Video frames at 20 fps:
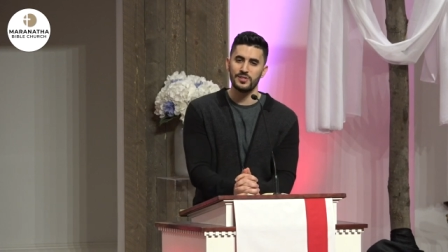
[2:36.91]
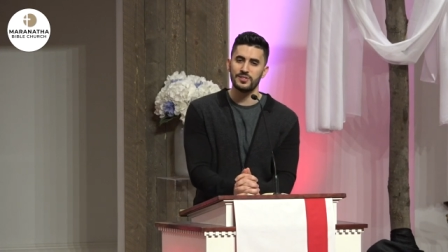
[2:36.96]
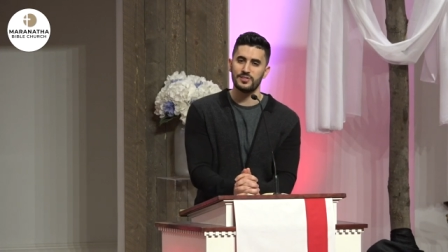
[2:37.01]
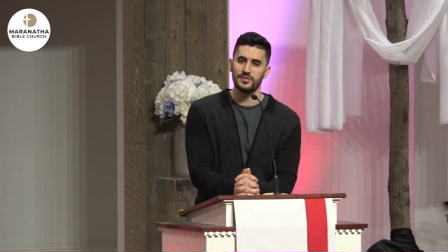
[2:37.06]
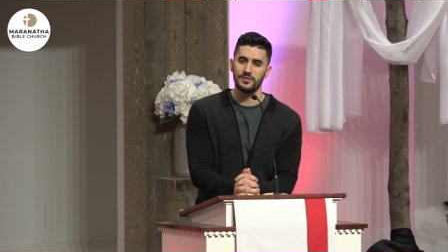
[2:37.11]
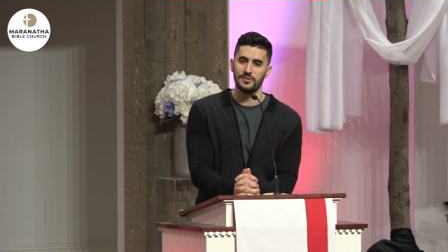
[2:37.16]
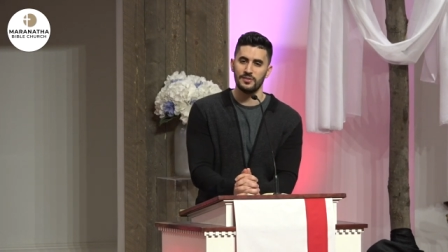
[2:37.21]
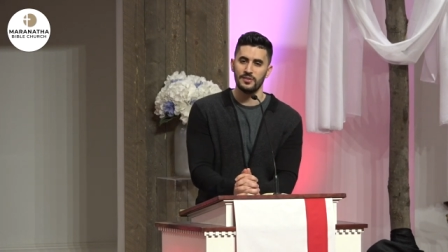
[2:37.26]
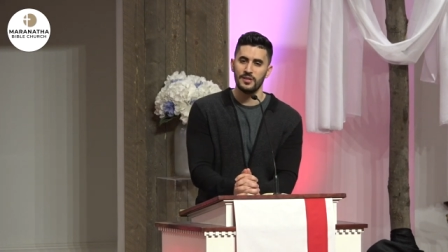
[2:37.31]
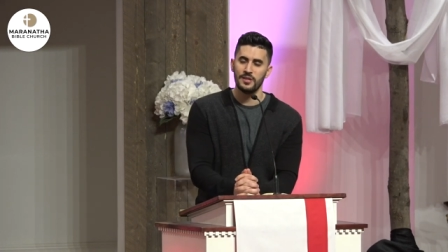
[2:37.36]

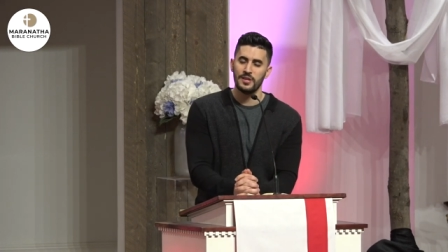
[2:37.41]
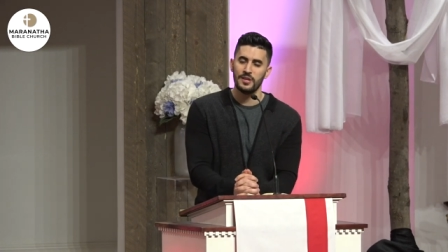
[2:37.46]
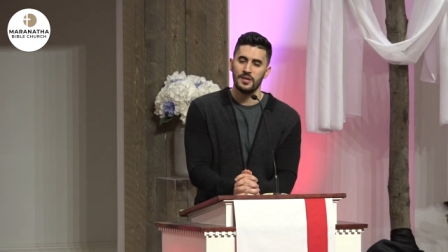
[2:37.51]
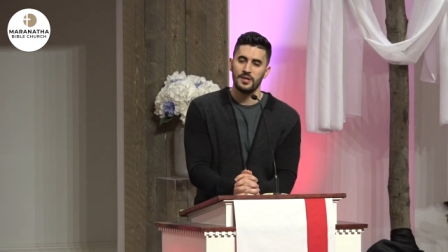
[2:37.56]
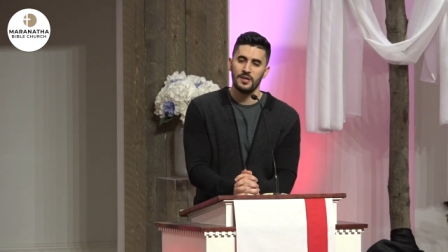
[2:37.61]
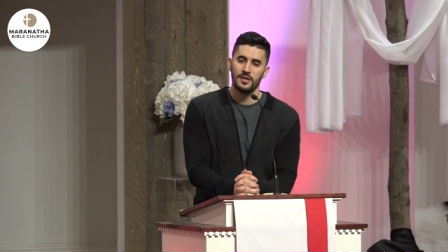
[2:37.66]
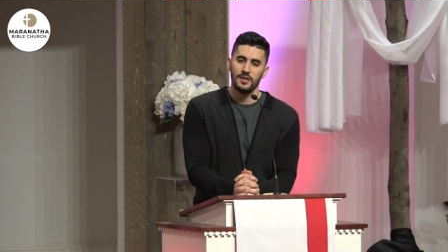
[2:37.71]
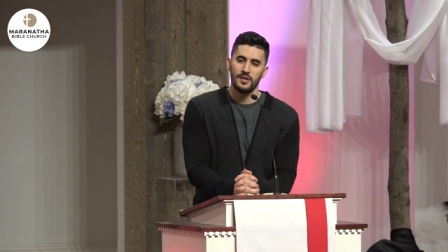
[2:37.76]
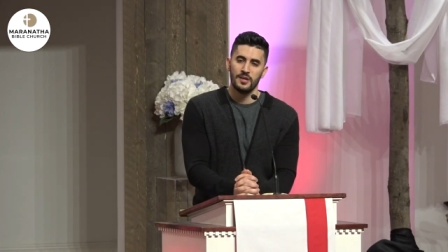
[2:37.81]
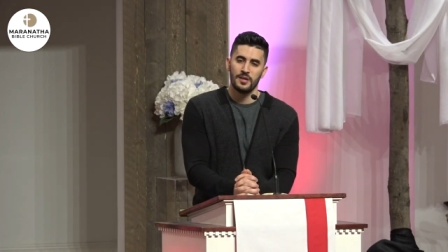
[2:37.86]
risen
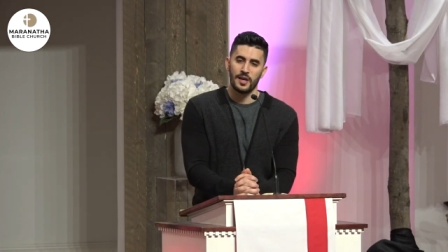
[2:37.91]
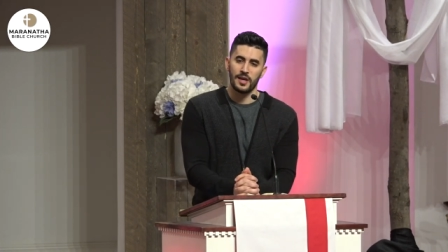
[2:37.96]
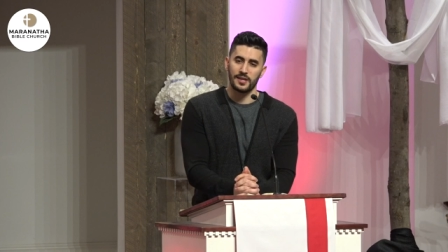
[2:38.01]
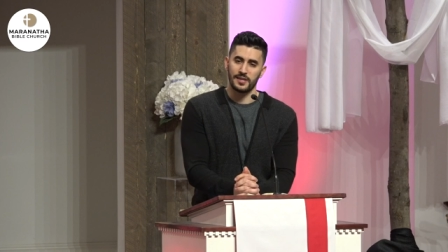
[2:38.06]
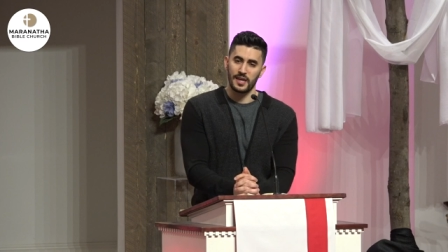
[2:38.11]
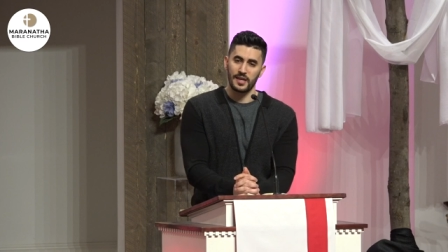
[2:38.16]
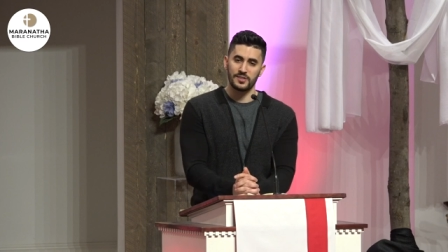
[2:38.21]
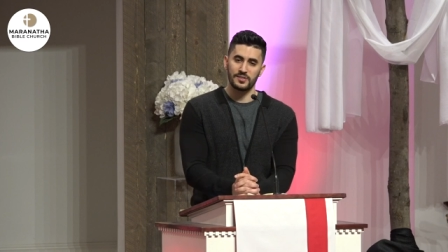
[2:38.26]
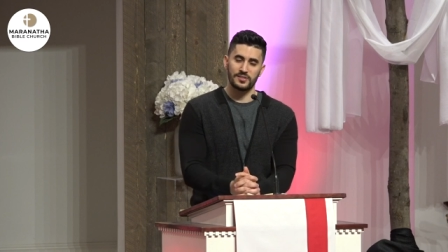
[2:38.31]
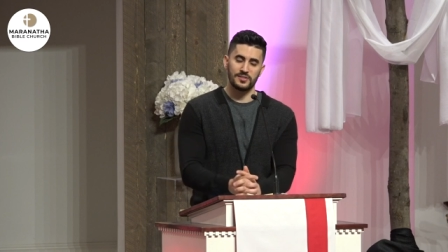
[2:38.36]

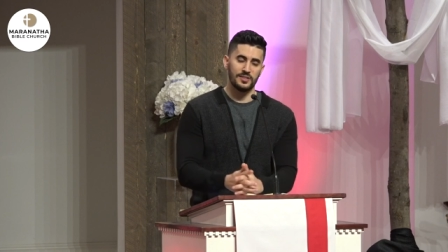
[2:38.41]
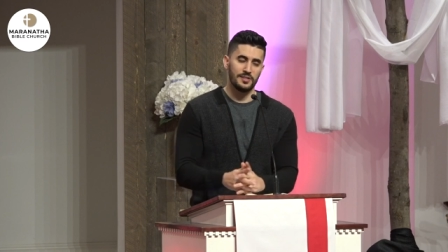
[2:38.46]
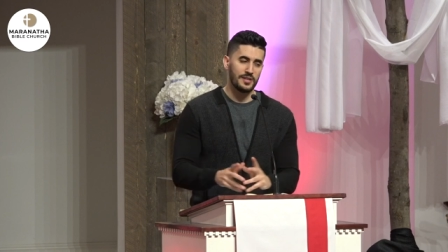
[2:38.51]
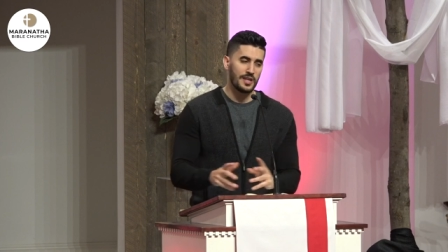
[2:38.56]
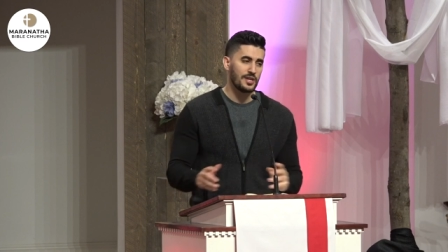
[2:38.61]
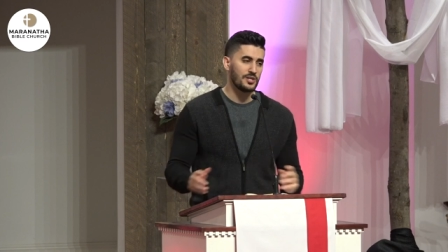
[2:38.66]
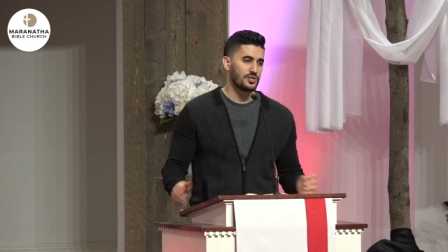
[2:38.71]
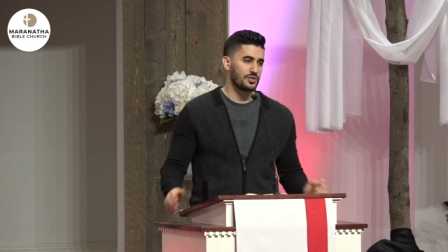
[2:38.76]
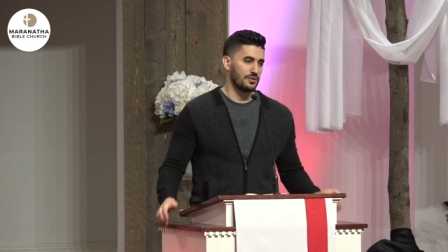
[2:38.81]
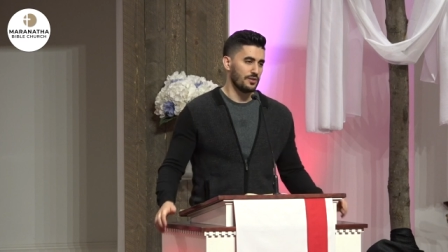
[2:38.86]
against the
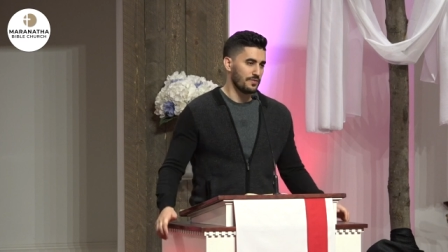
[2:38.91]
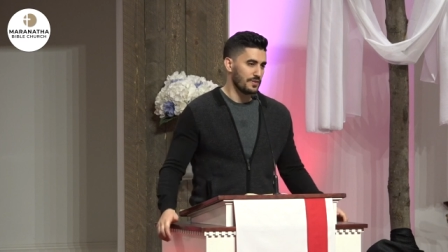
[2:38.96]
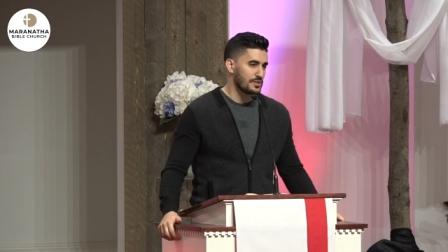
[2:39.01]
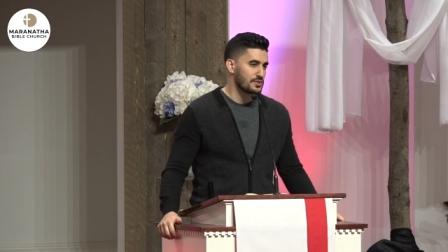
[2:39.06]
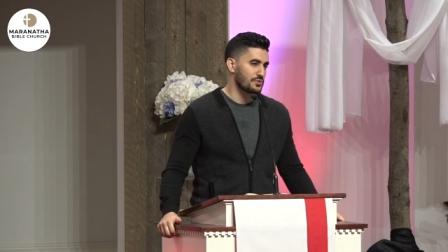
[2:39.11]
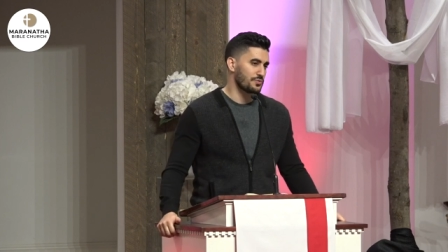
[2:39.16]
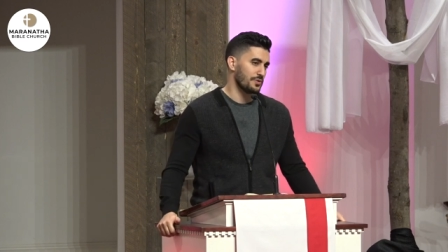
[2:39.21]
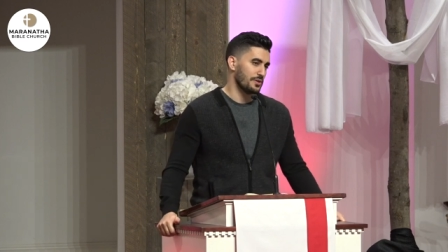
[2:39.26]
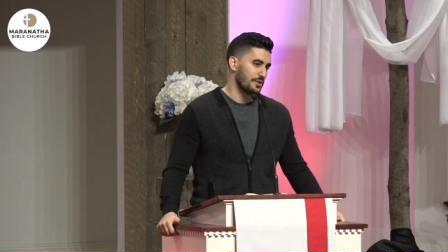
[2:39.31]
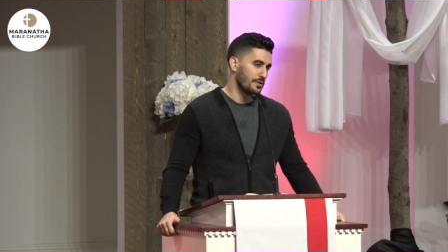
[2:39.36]
nation of
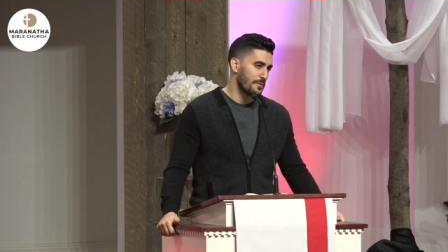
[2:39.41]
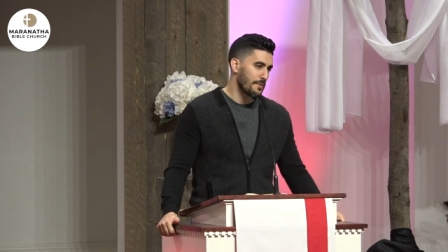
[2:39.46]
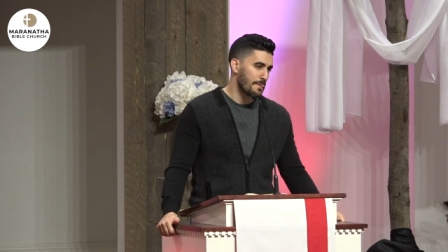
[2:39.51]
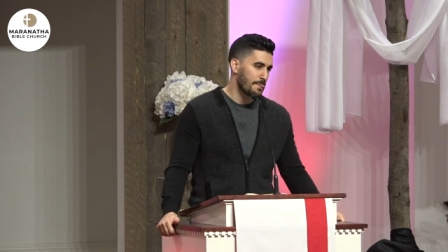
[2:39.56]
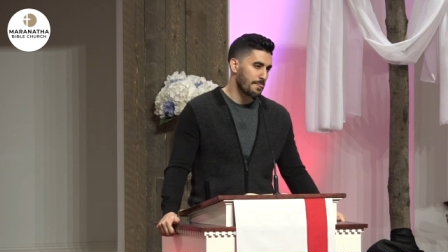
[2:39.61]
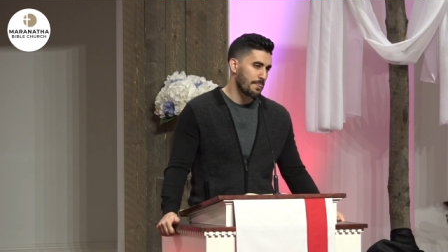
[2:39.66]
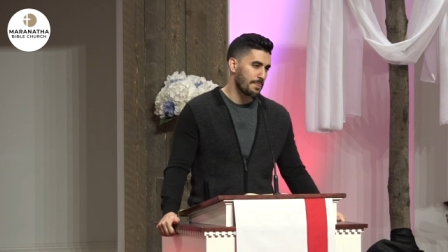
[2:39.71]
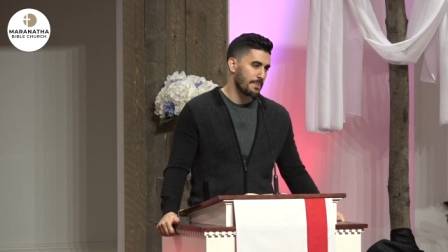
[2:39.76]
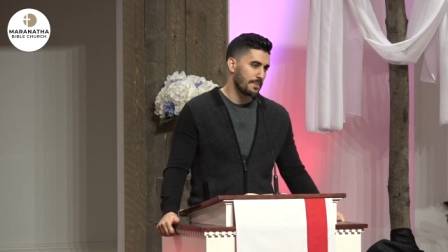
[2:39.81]
Israel.